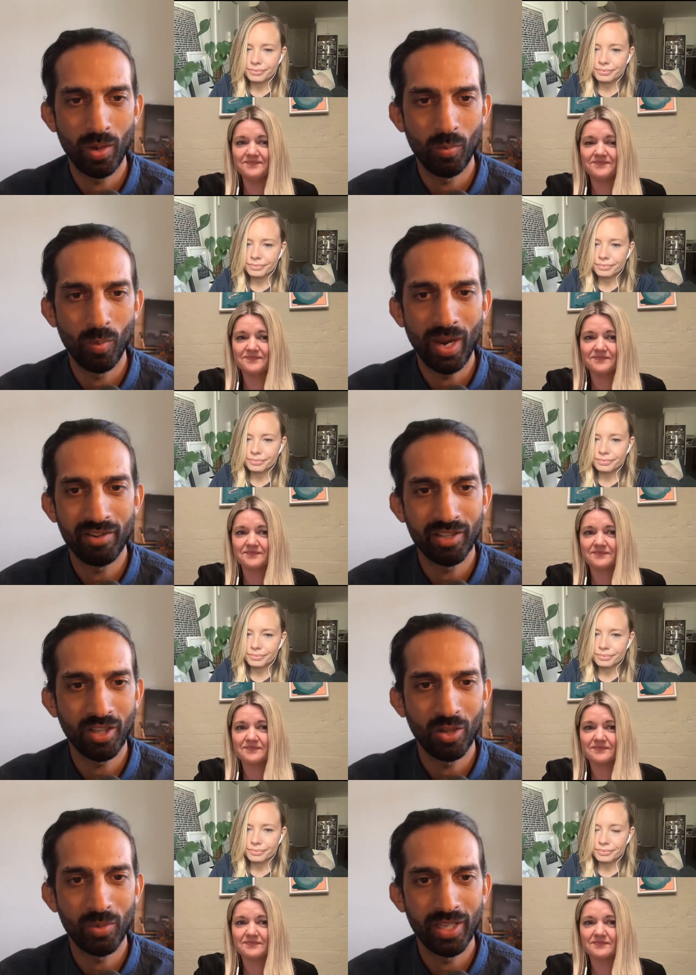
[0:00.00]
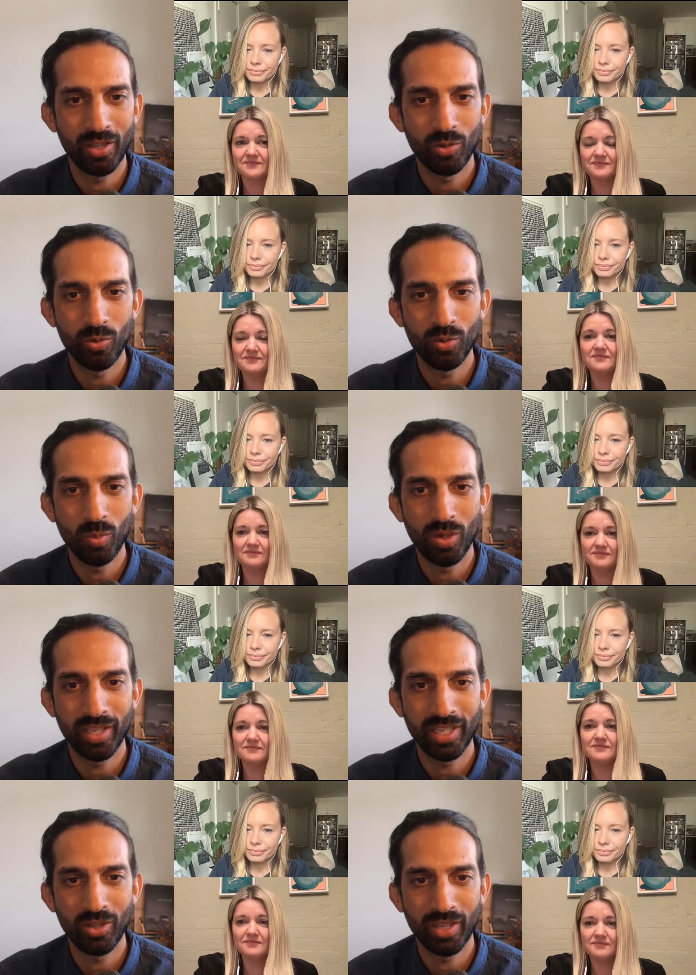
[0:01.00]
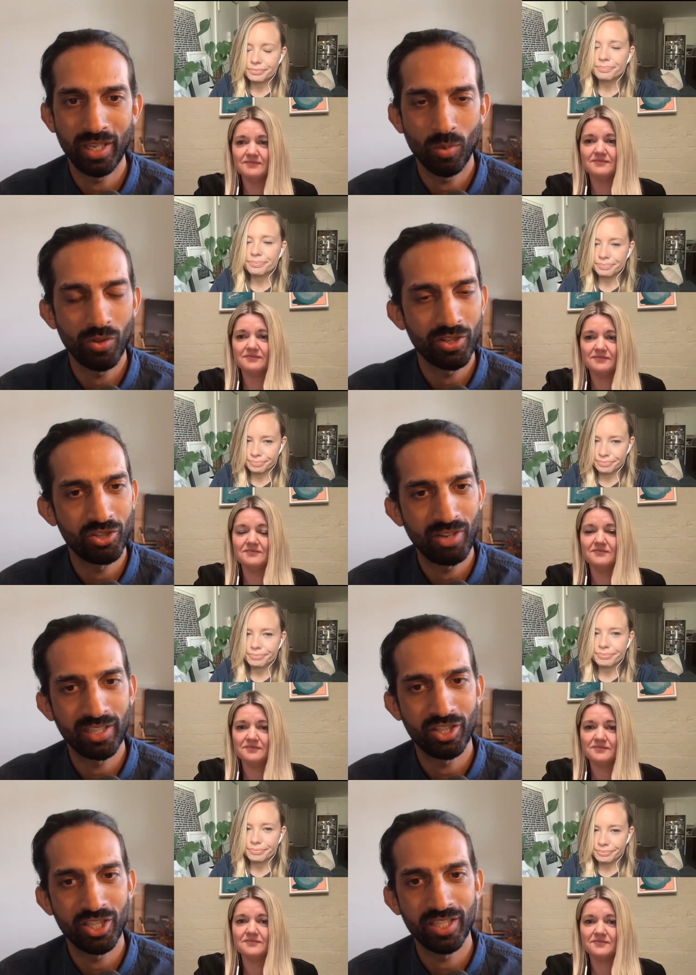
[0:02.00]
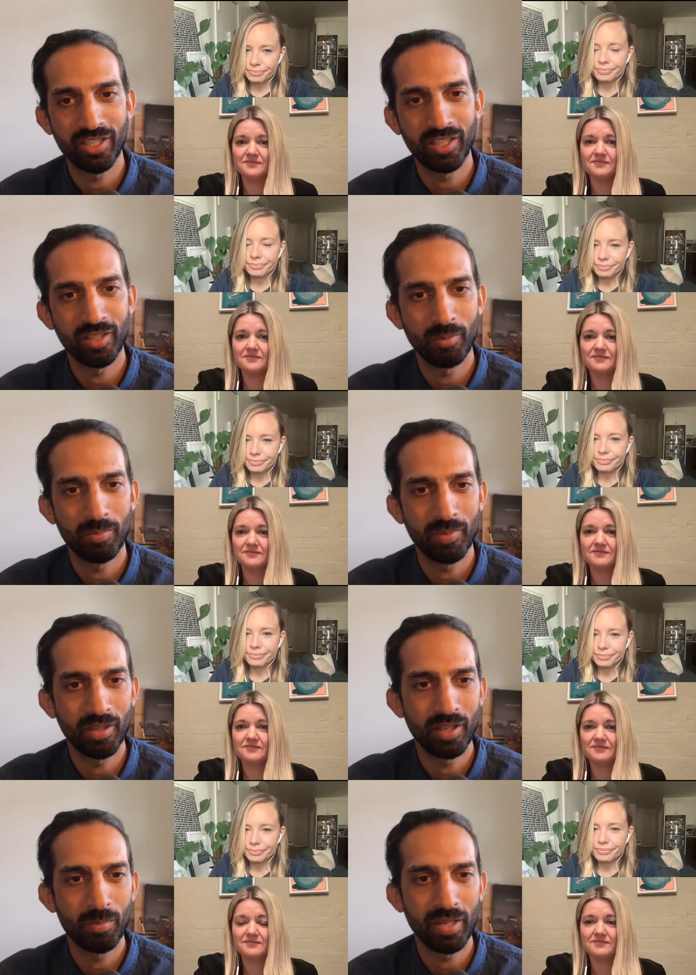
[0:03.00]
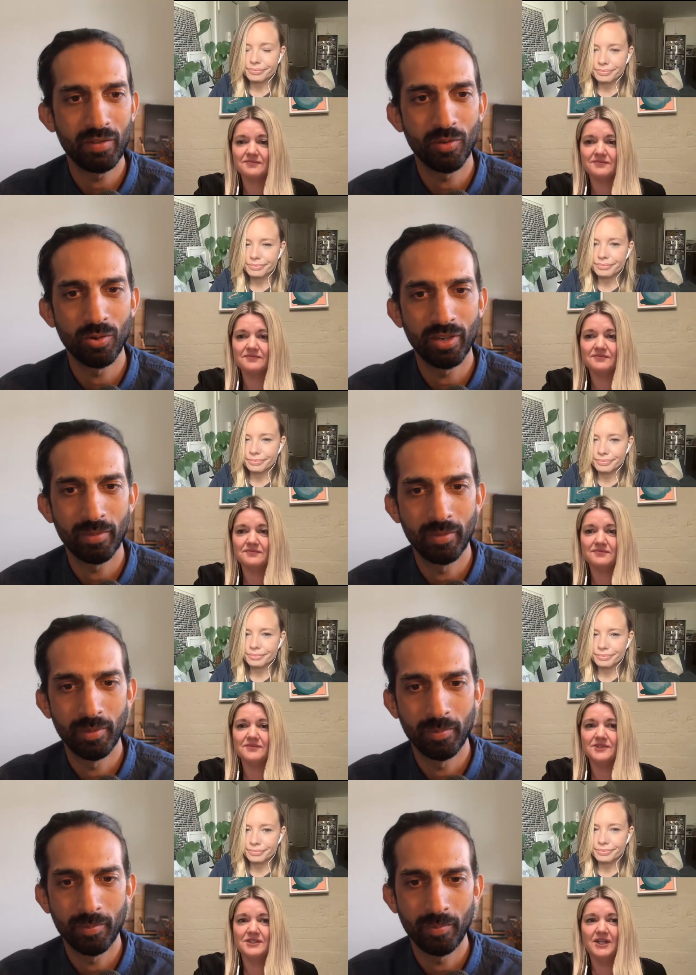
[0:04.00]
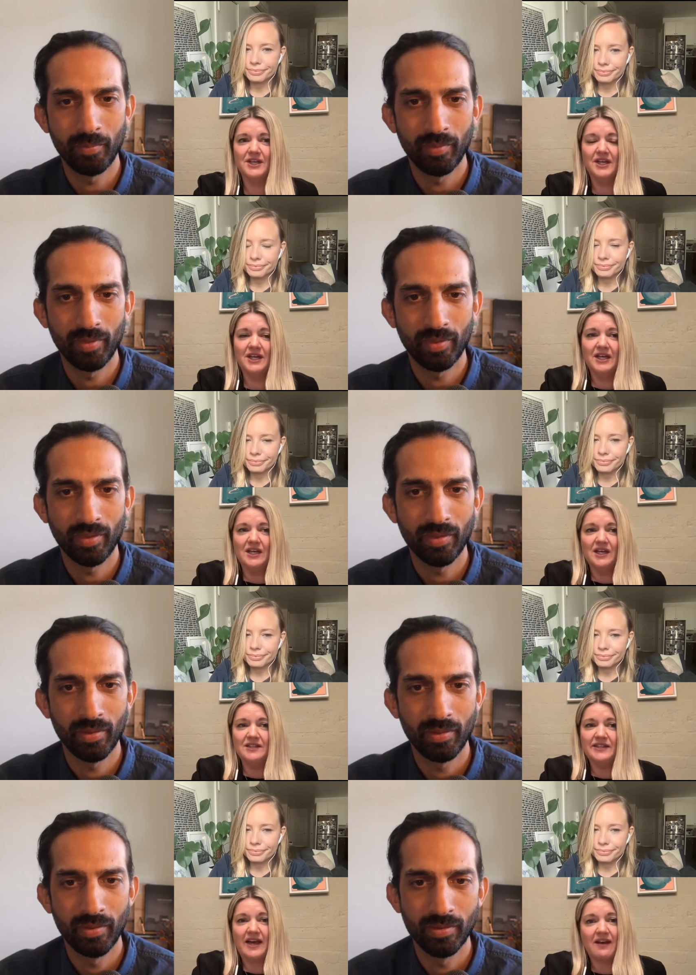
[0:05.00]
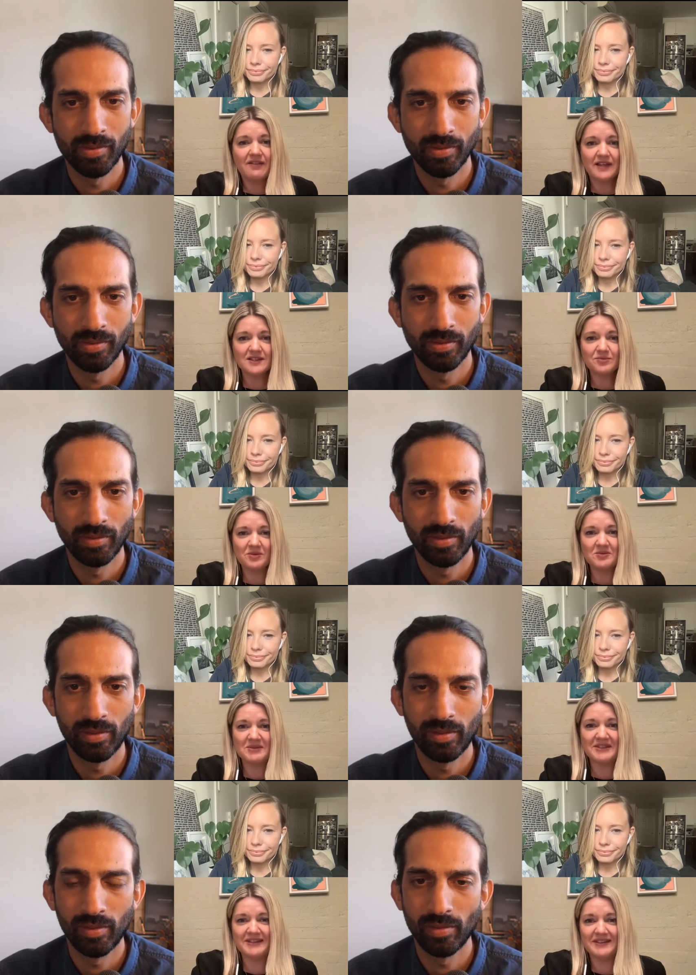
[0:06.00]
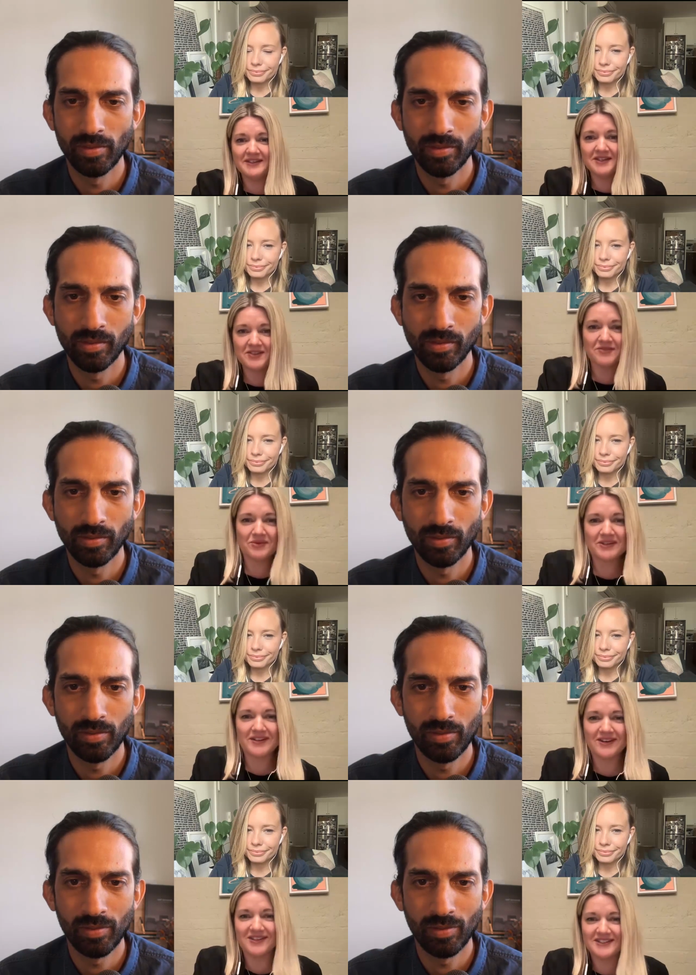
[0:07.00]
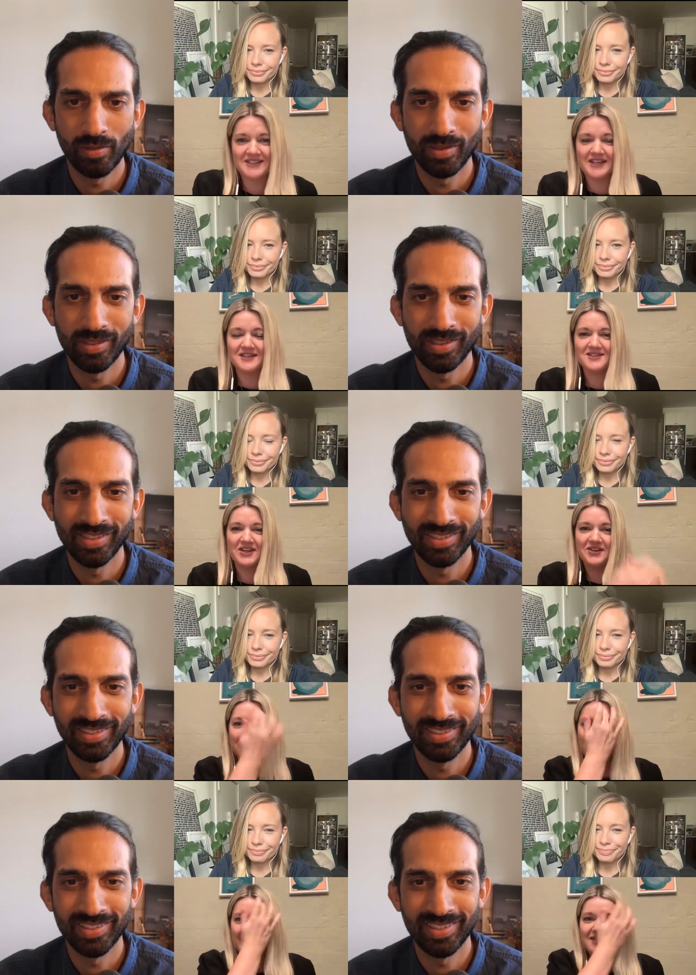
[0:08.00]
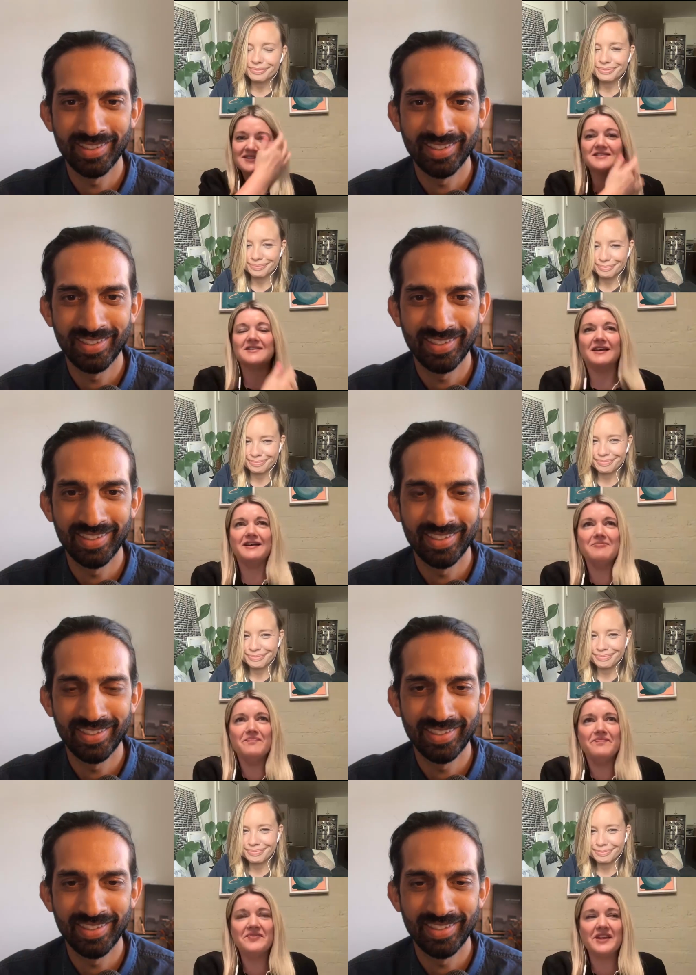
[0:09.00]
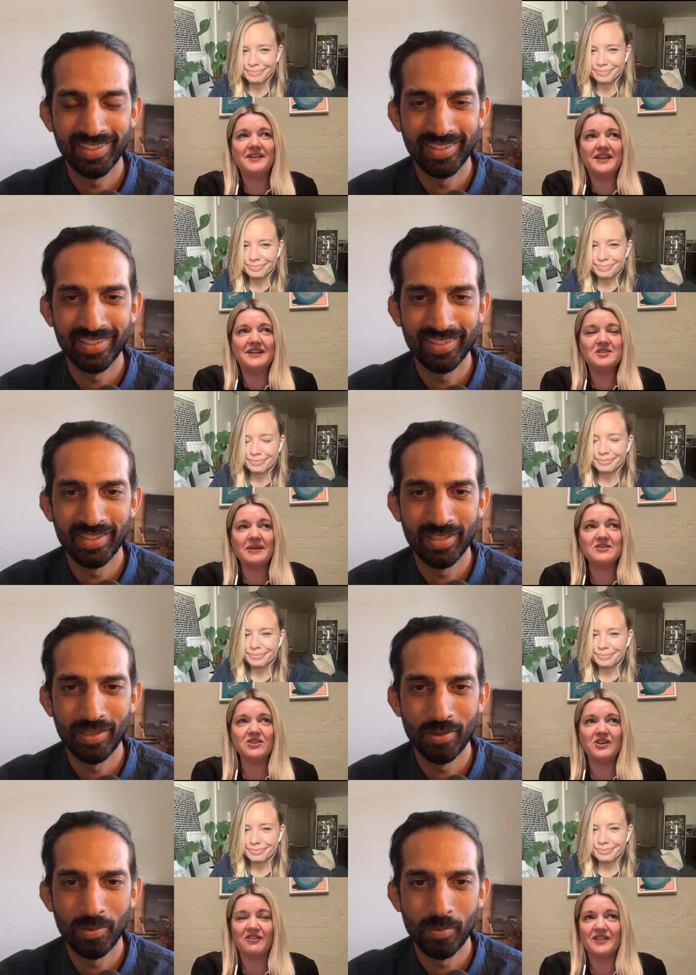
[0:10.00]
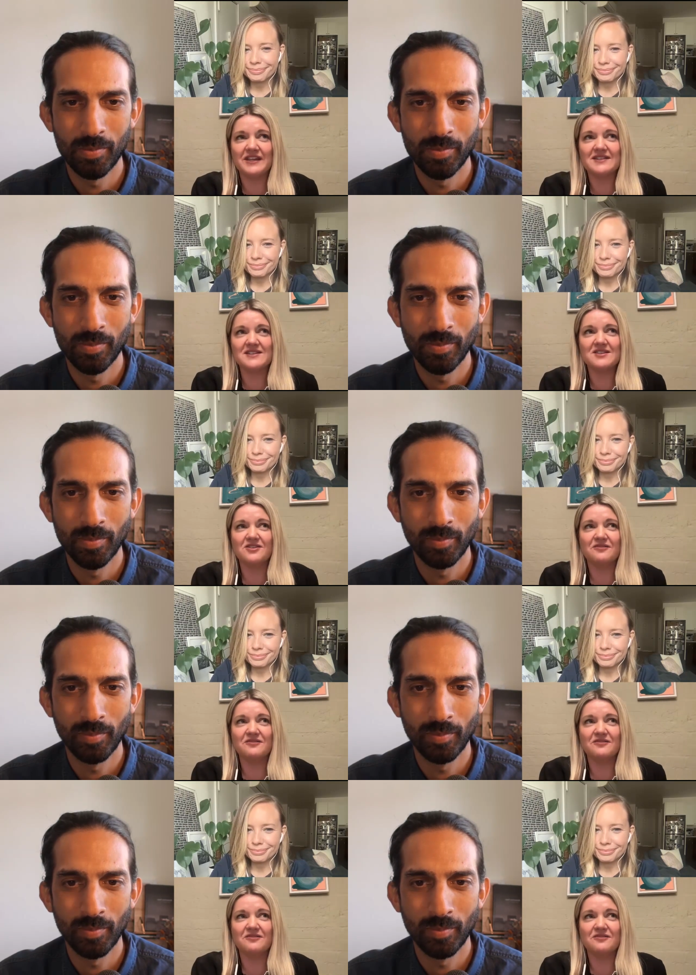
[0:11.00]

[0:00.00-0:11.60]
Speaker 1: wh where it's going, who's working on it, what the strategy is going to going to be for it?
Speaker 2: Yeah, that's probably one of the hardest things. So it's um, it depends on a lot of things. There's a lot of